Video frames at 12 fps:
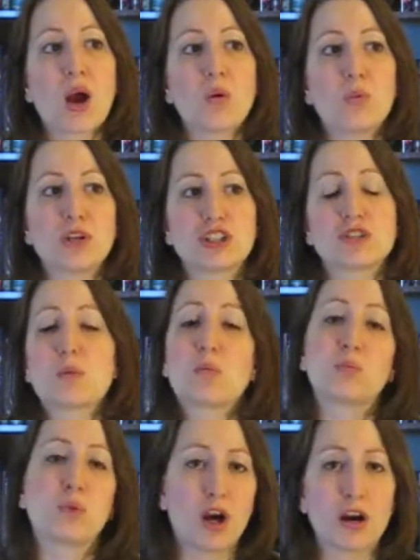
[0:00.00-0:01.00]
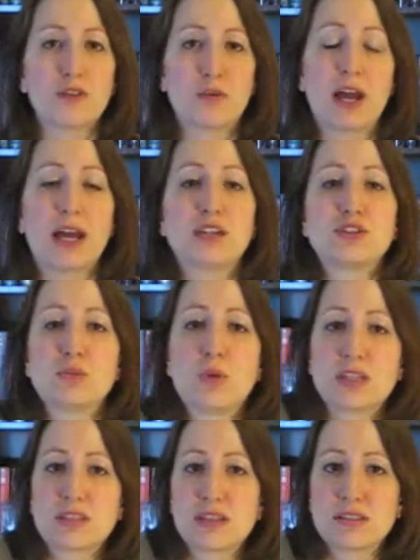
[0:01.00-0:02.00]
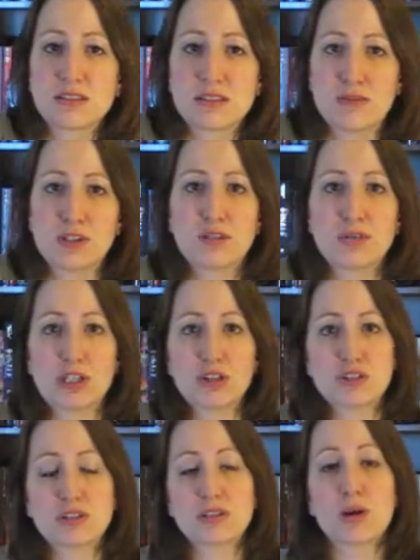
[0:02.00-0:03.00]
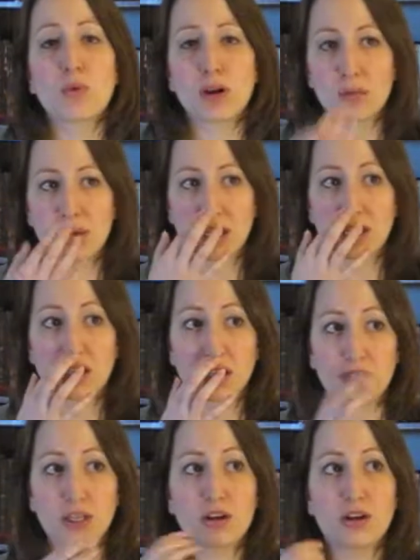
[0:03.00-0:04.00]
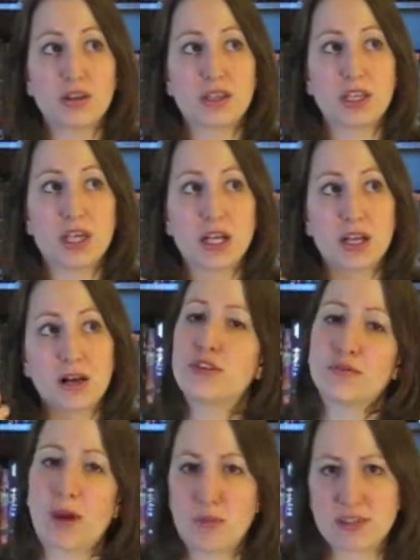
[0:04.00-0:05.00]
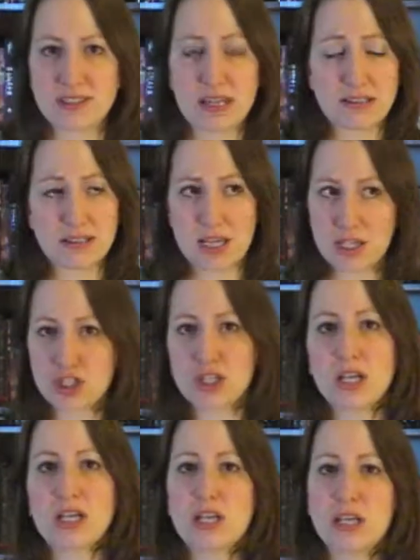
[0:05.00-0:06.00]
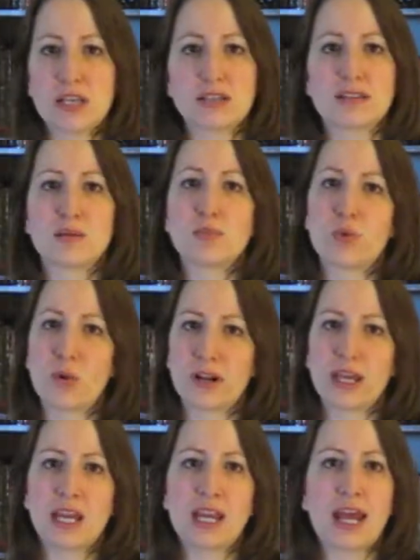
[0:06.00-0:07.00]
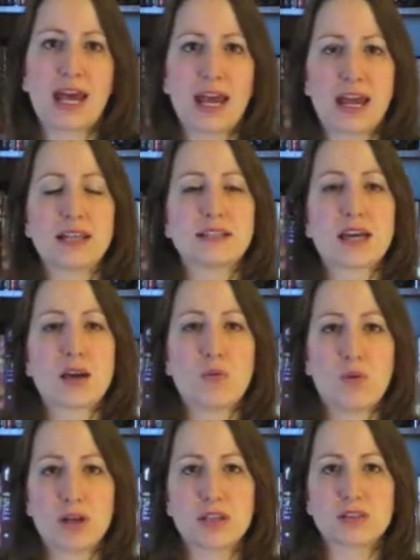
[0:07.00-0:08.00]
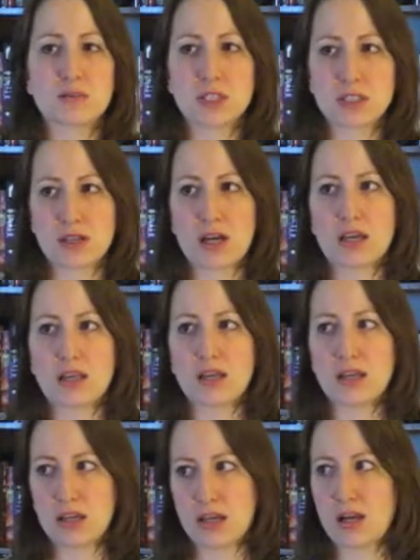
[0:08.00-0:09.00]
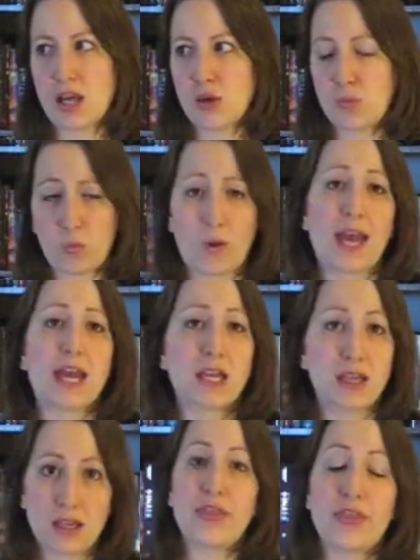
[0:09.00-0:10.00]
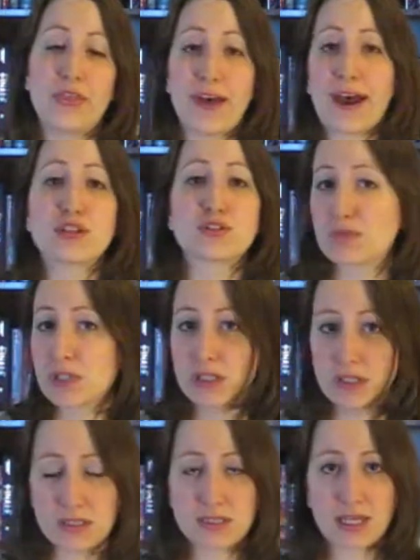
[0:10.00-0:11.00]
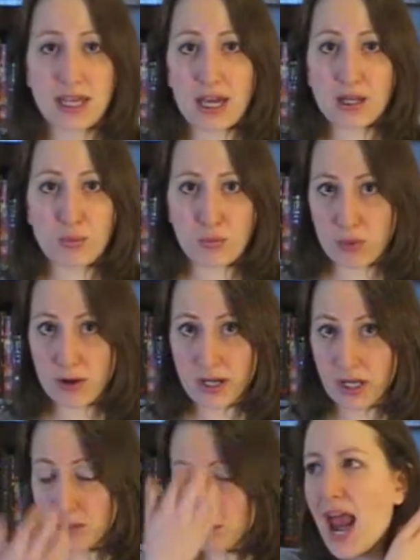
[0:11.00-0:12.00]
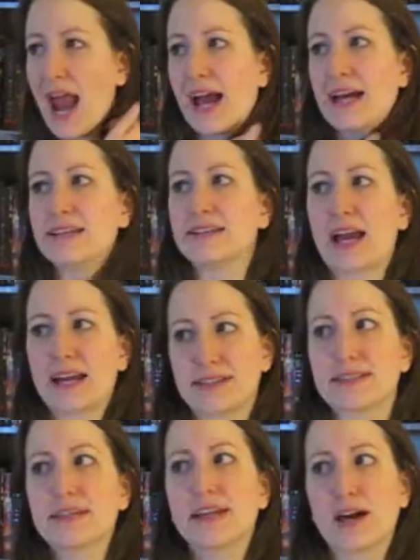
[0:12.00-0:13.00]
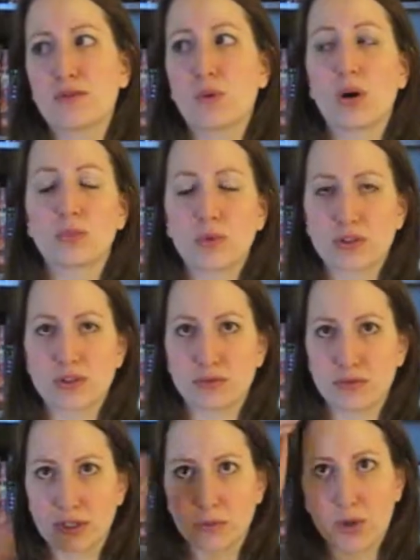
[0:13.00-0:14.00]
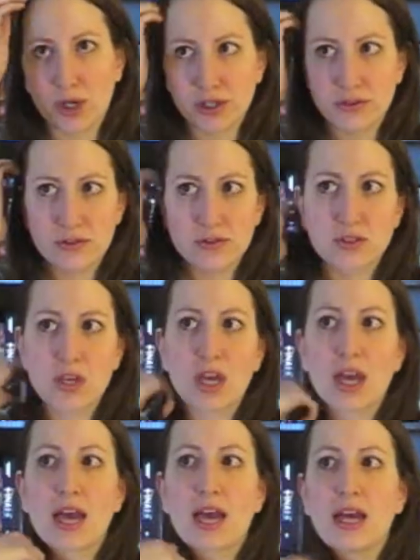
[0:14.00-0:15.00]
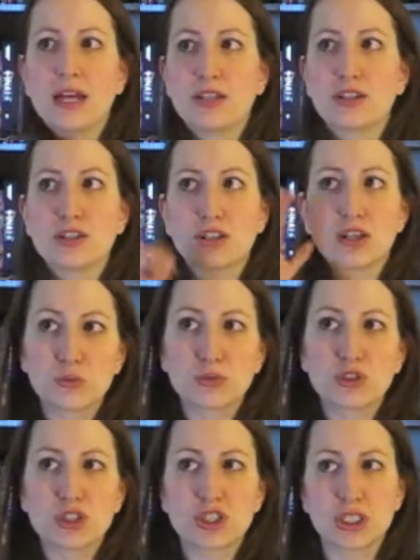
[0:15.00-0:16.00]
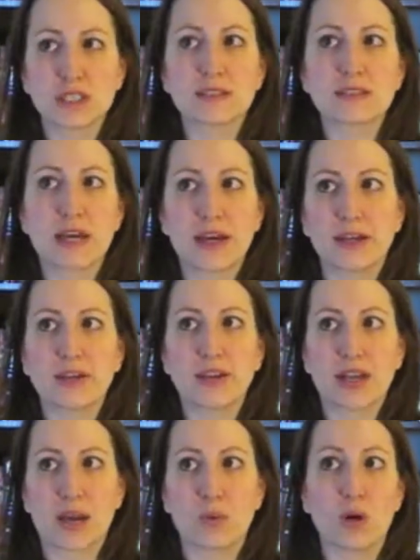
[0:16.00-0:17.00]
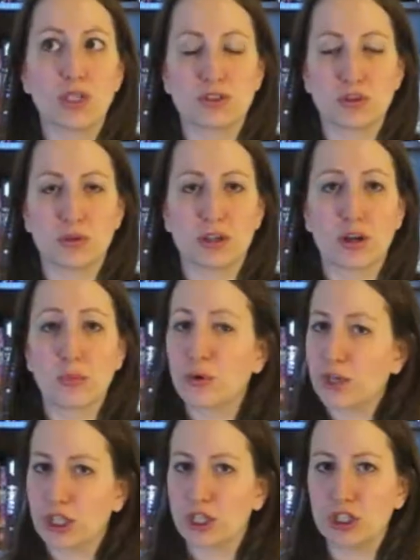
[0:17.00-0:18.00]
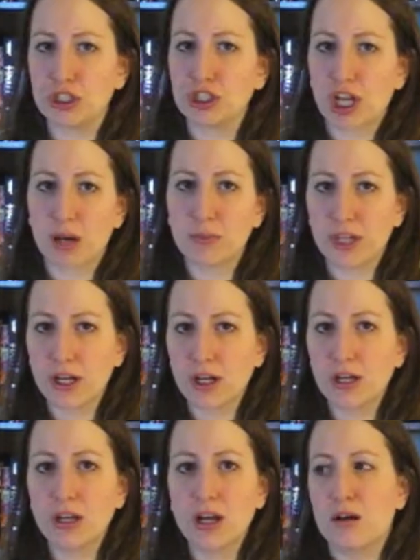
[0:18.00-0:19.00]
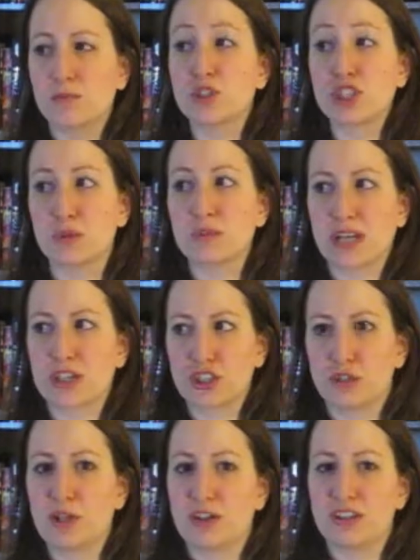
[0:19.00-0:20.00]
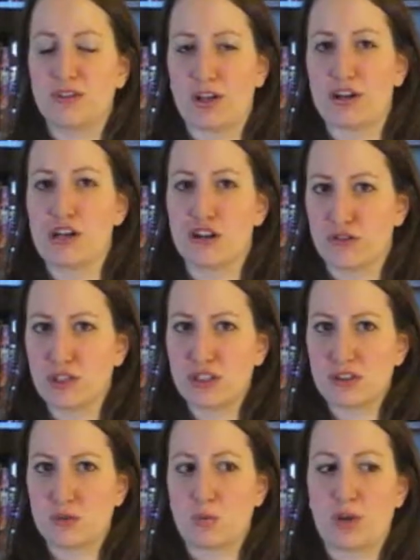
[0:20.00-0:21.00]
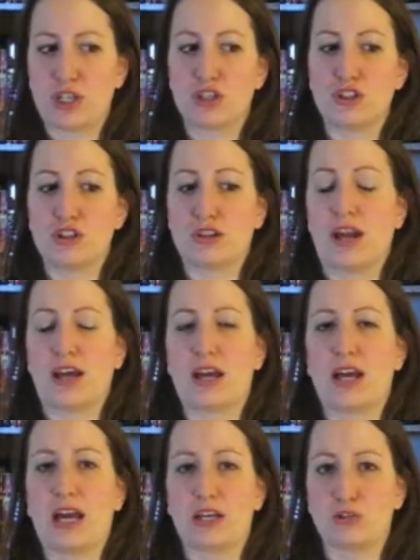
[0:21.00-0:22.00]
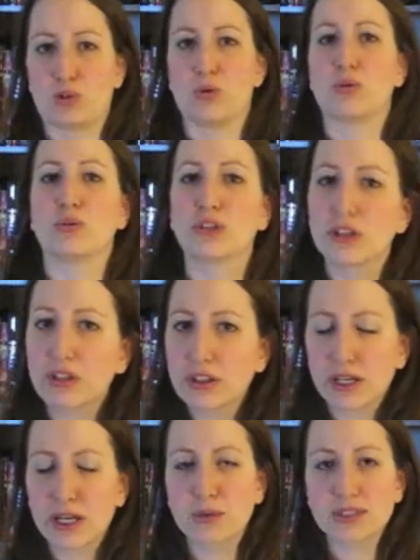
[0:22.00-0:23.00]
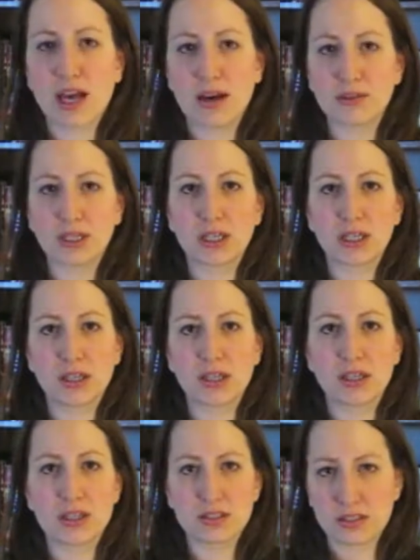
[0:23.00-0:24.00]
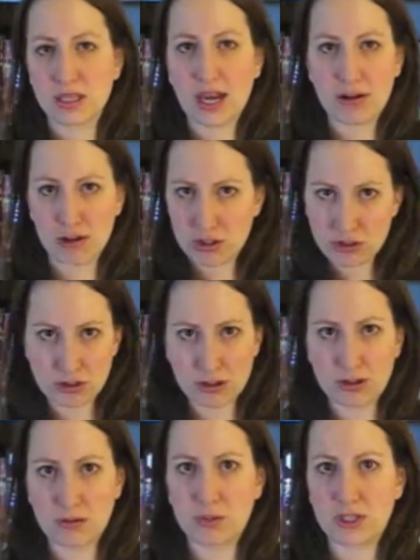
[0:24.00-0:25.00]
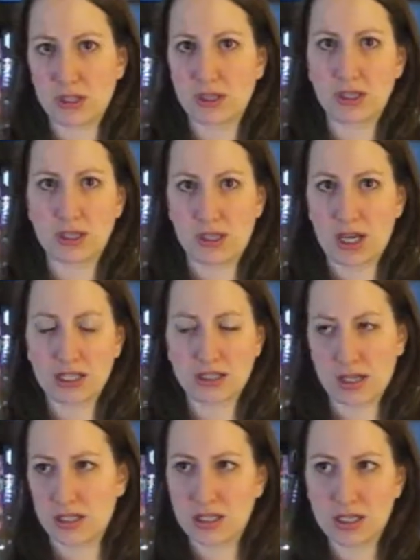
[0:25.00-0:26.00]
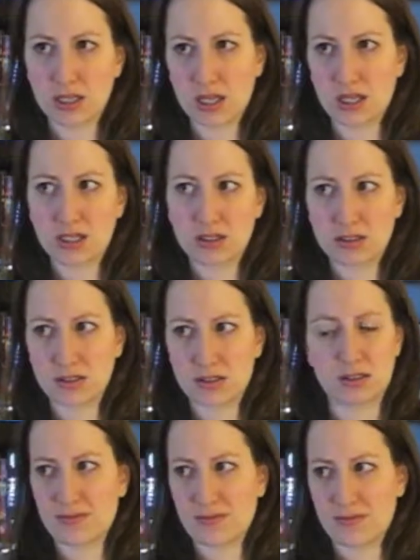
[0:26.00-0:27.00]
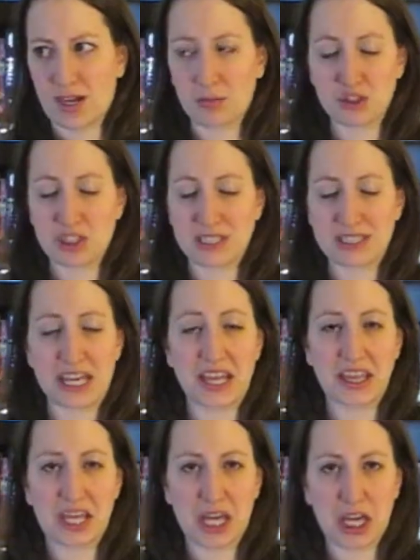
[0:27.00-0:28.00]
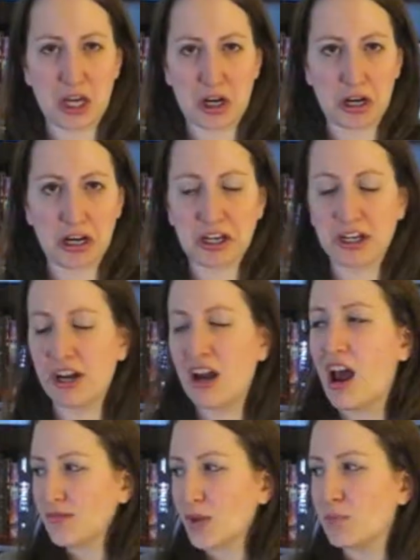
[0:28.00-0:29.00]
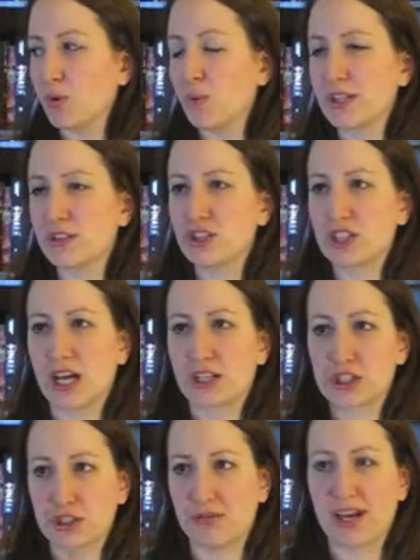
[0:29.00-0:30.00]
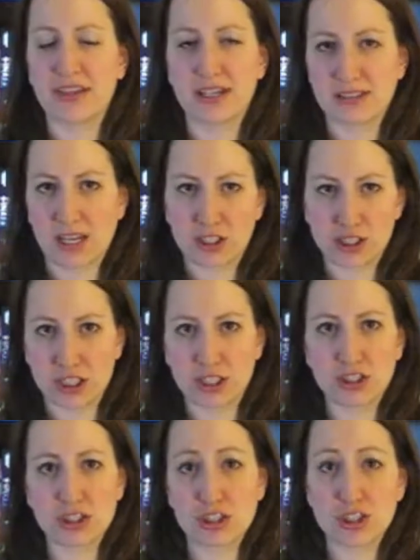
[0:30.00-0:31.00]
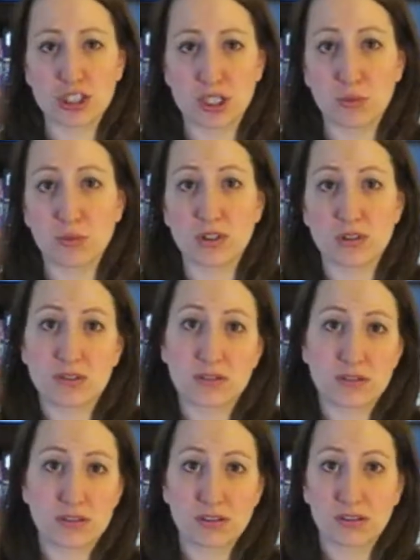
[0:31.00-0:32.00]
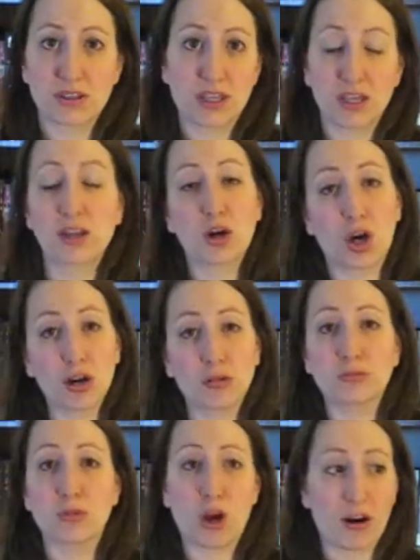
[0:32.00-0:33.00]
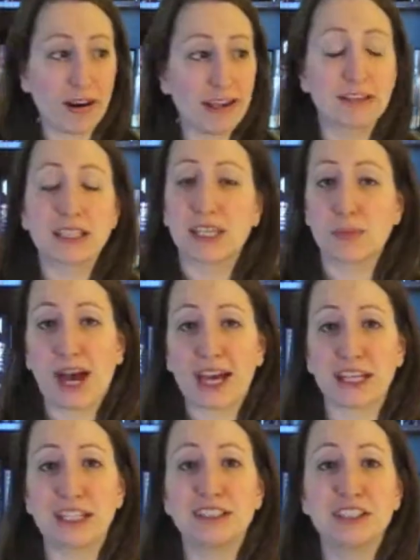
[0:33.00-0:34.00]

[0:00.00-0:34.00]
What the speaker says: which is part of why I do want sensitivity readers, because I want to make it clear that like the representation is important and I want it to be done in a way that is realistic and important. And I did have one person read parts, and she said that I was doing a pretty good job there. She was actually apparently very nervous when I told her that I was having this character be the identity that I'm just gonna say they are. But once she actually read that section, she was like, oh, all right, keep at it.